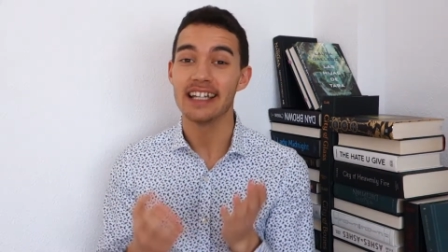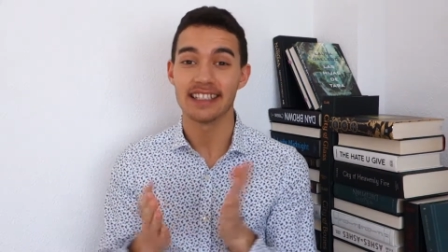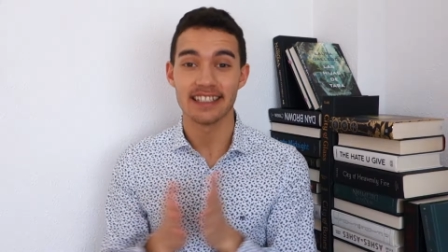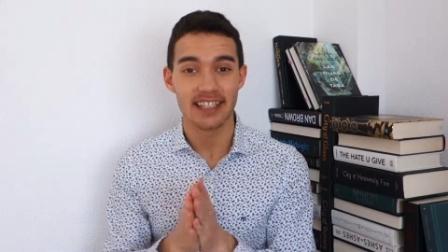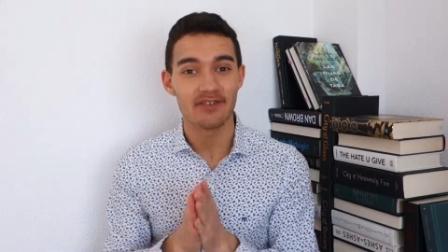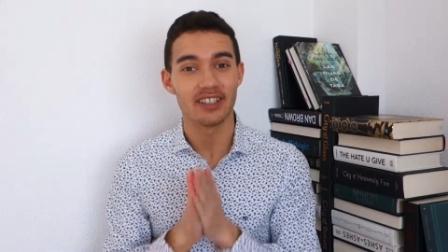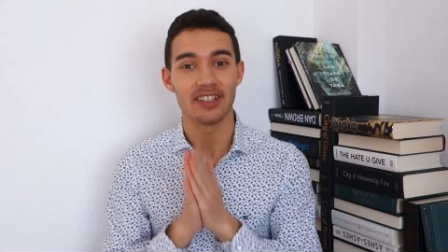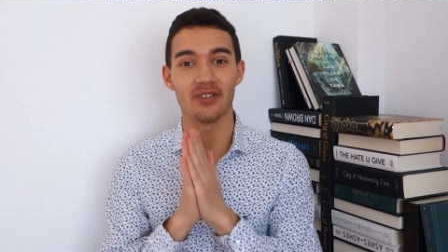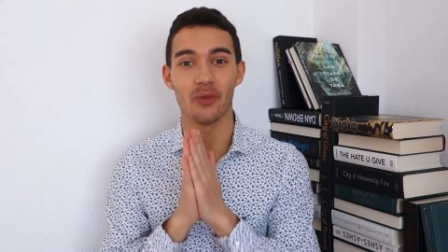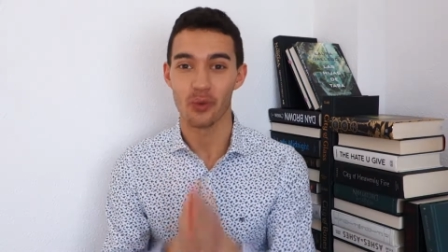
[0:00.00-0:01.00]
since I've
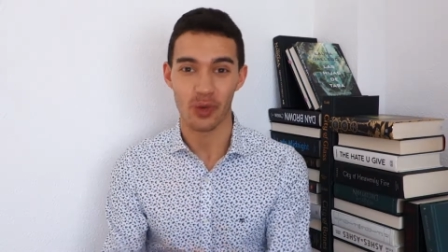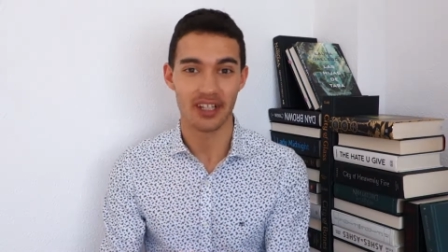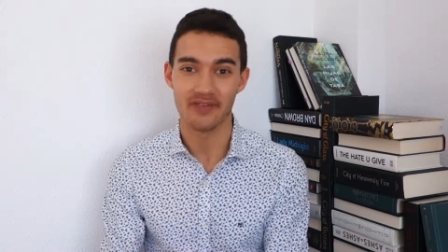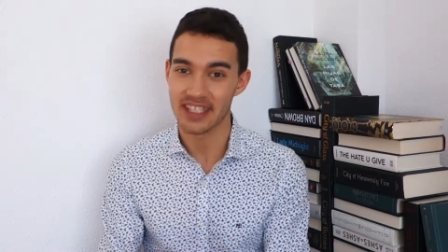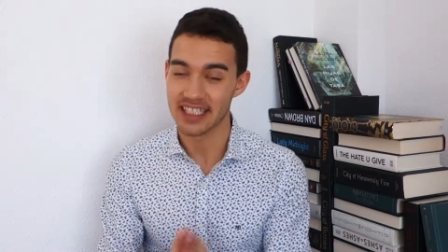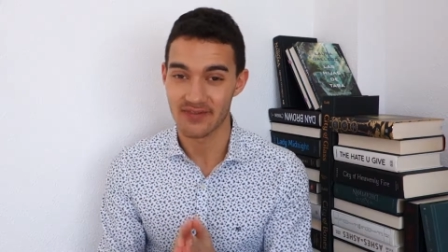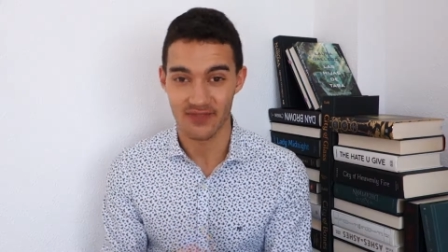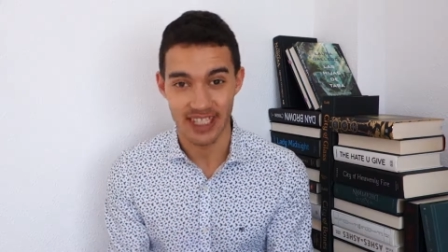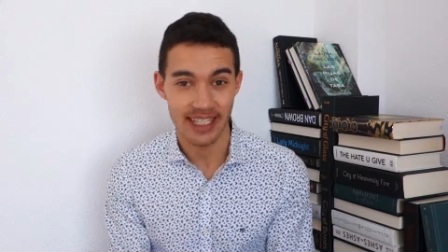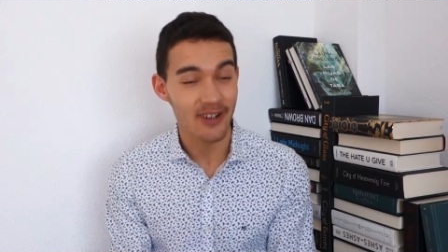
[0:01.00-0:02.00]
done one of these
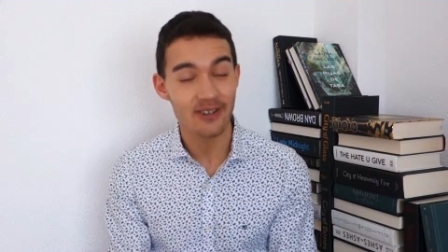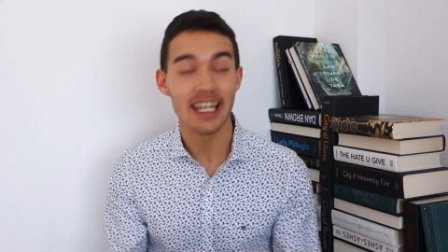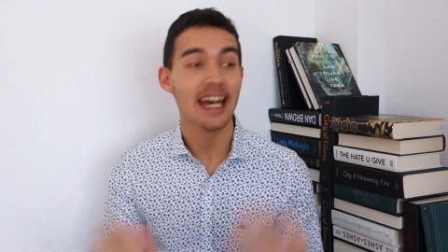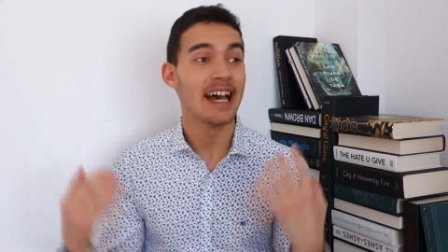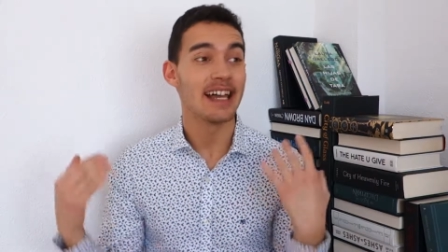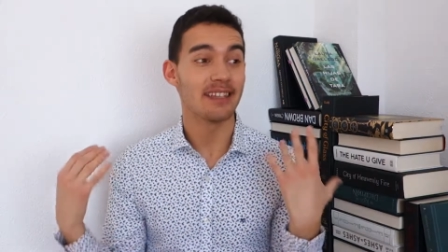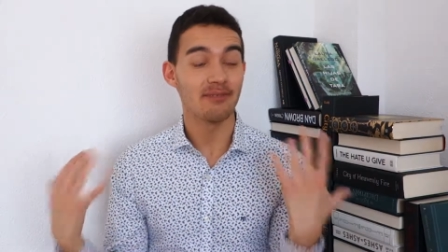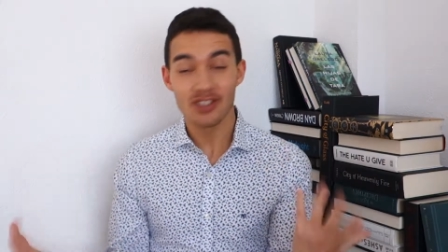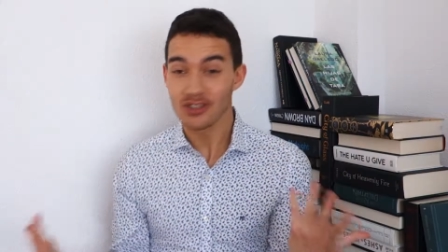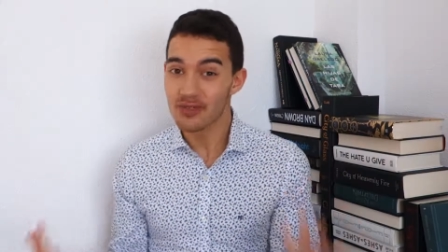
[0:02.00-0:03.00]
videos that I'm
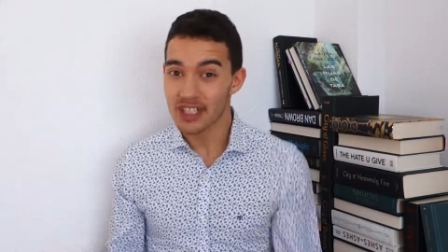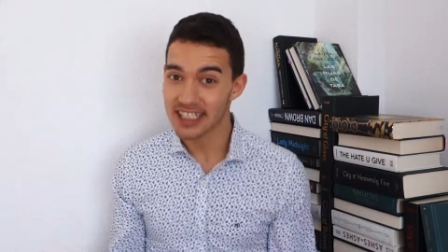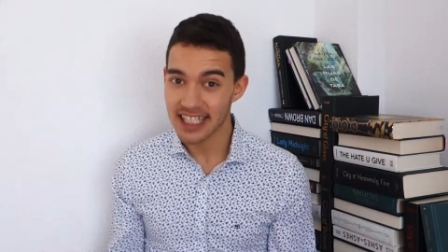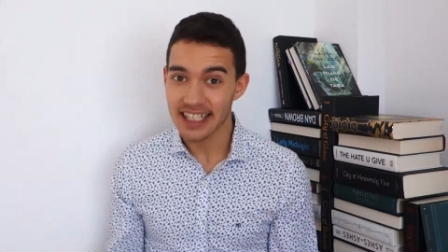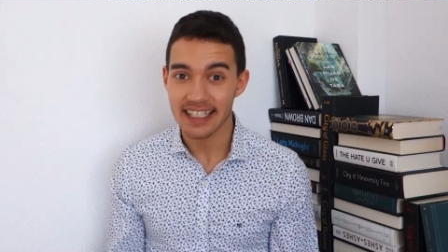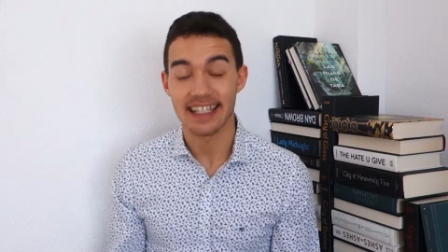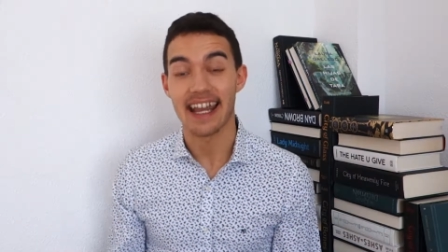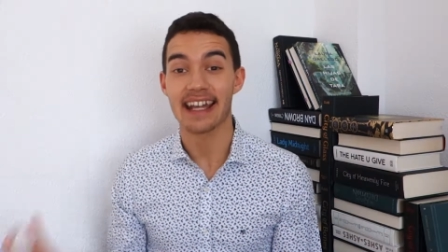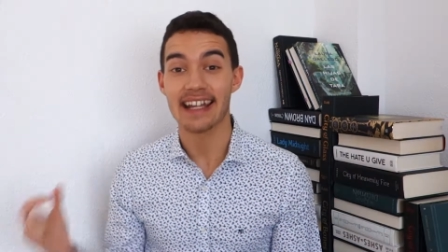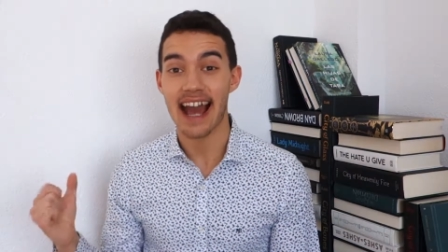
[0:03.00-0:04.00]
super excited
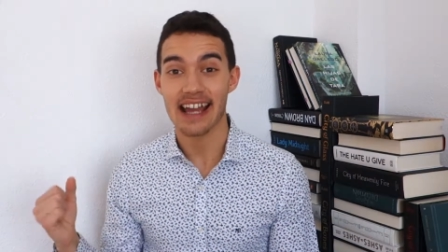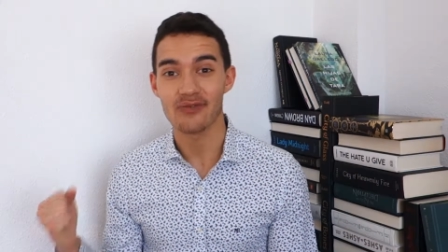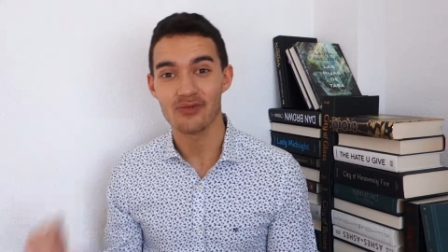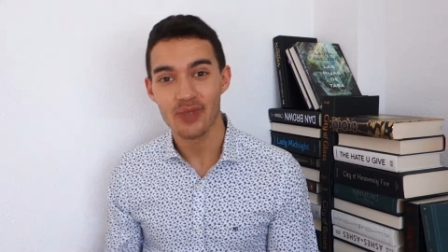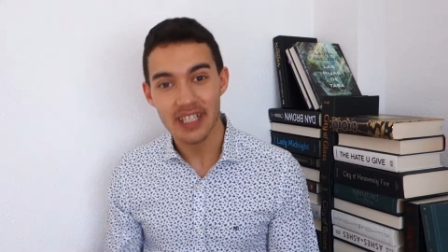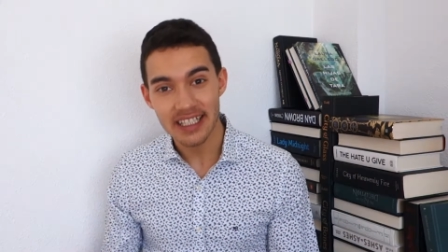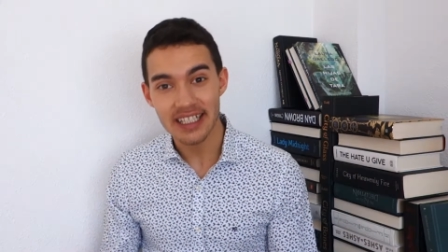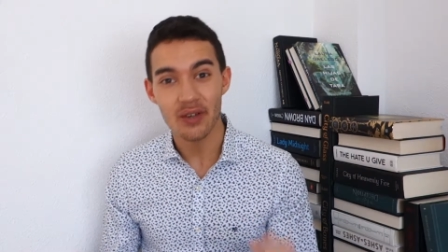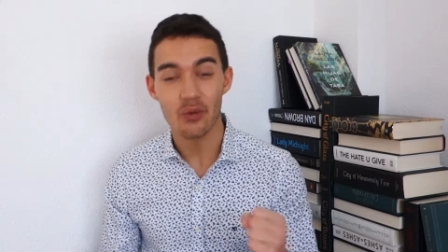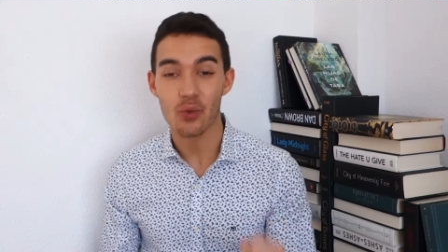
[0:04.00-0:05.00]
and I
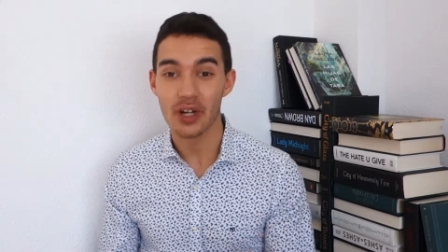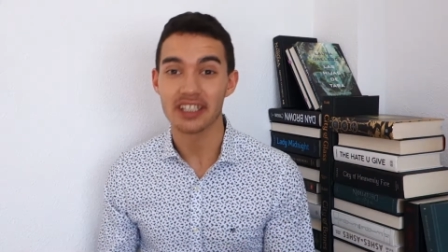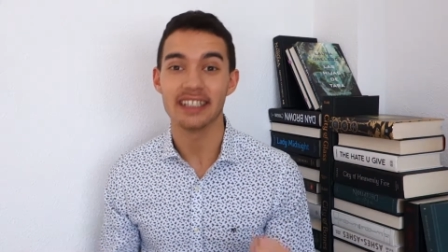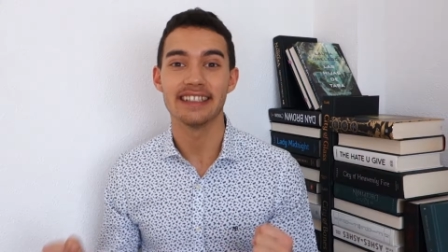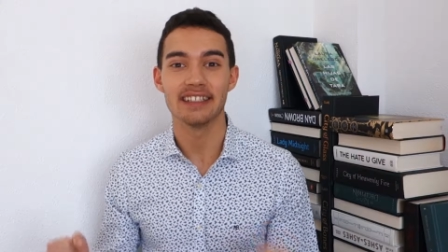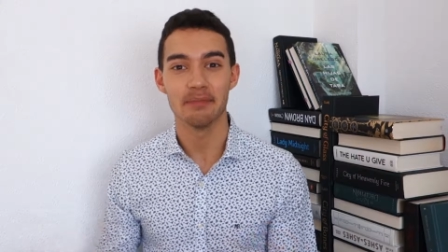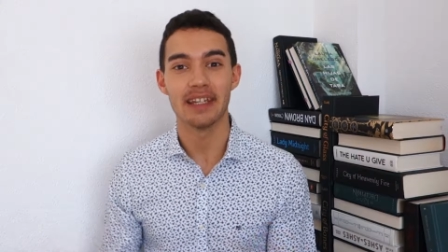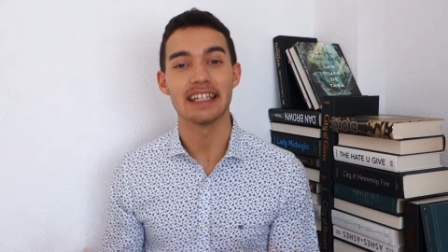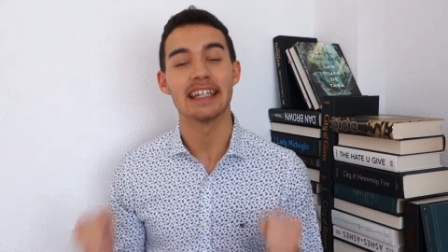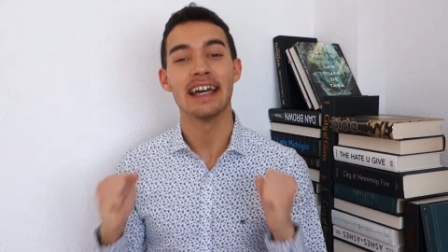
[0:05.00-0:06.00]
really wanted to
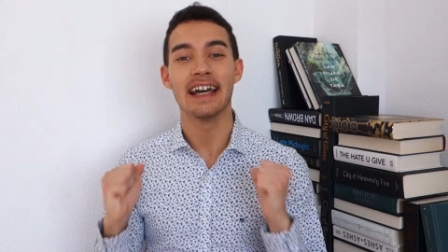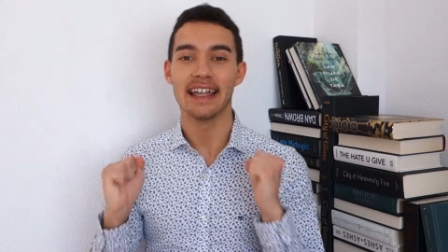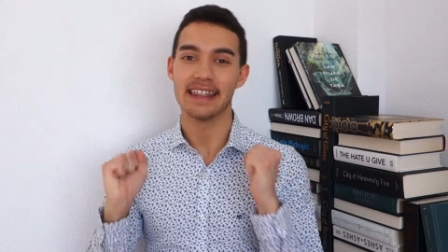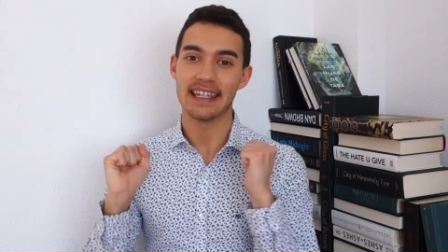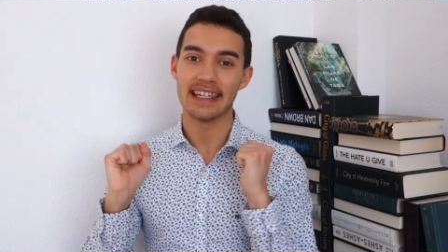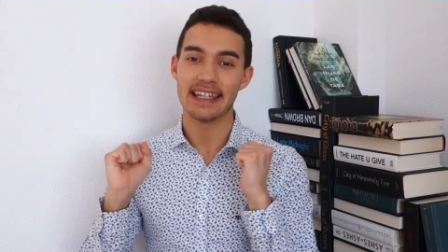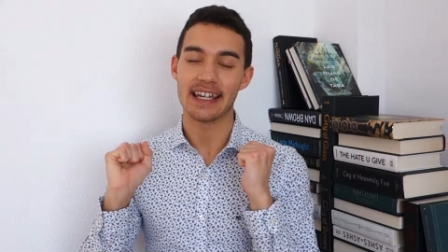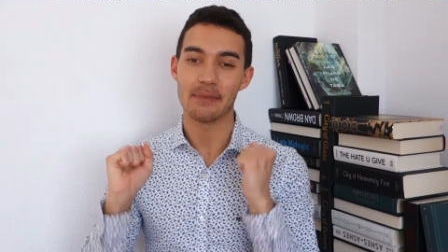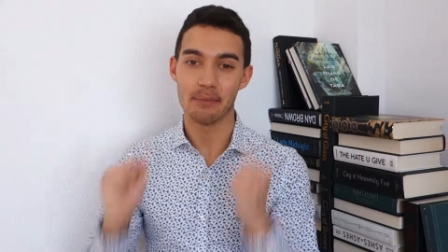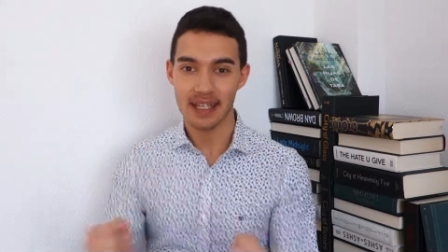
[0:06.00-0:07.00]
make
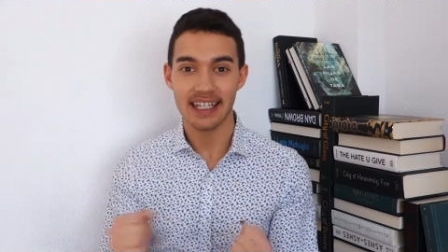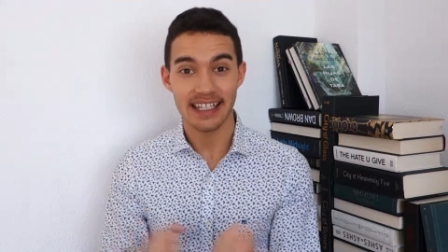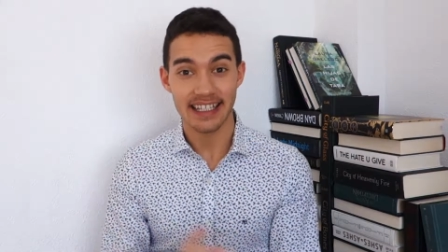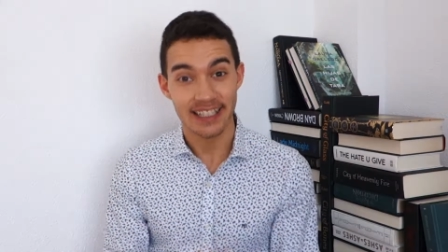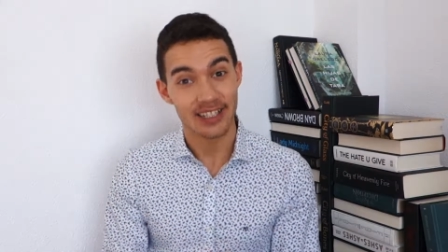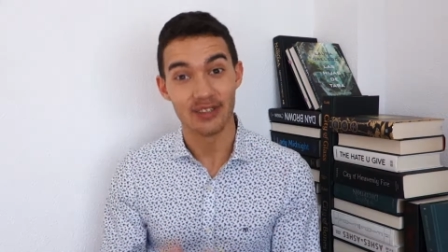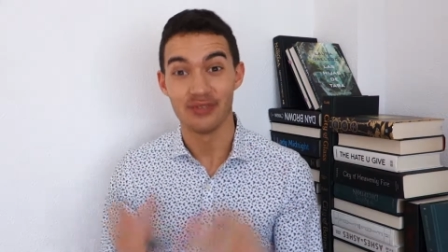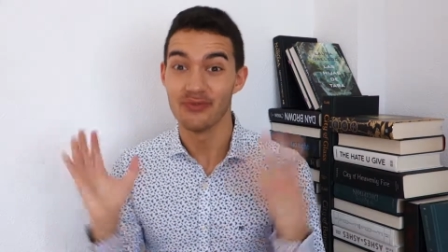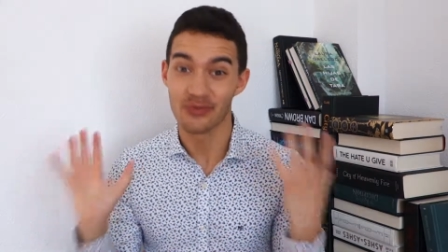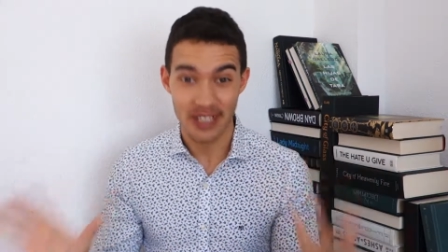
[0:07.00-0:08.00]
the mid-year
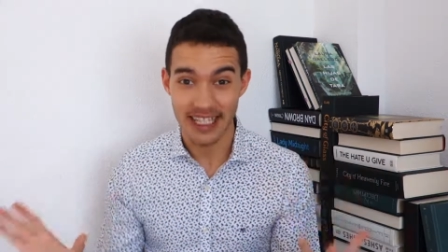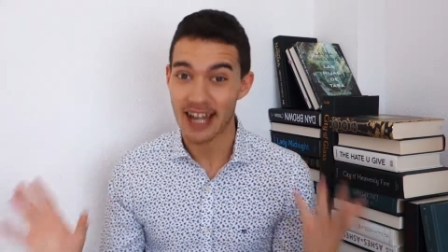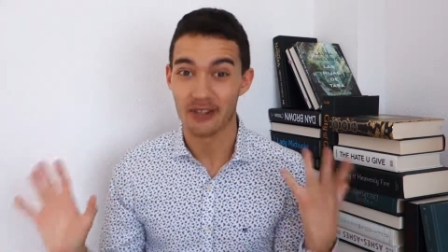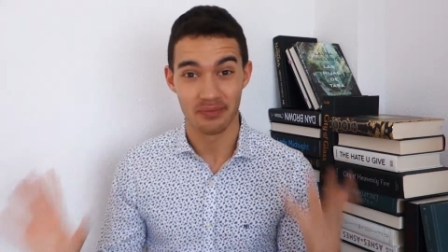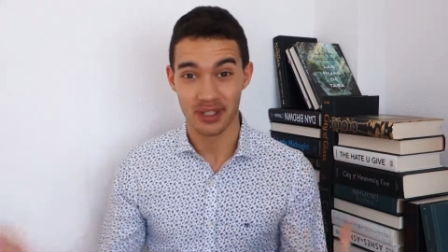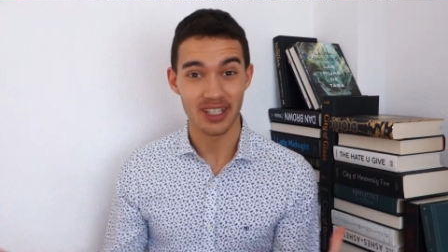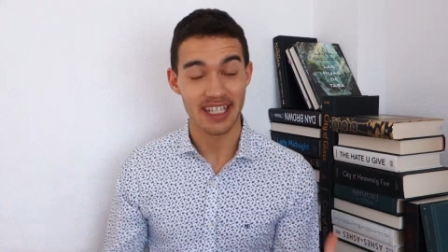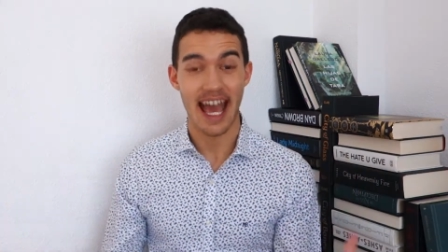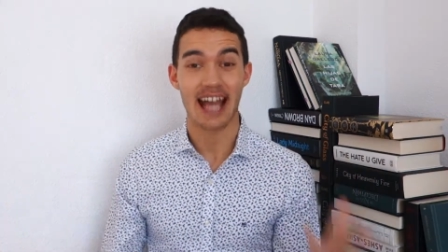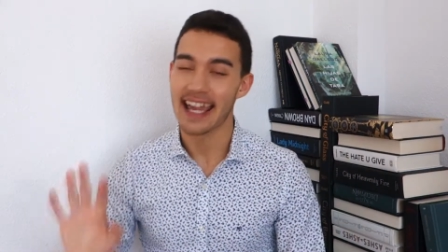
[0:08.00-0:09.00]
freak out book tag.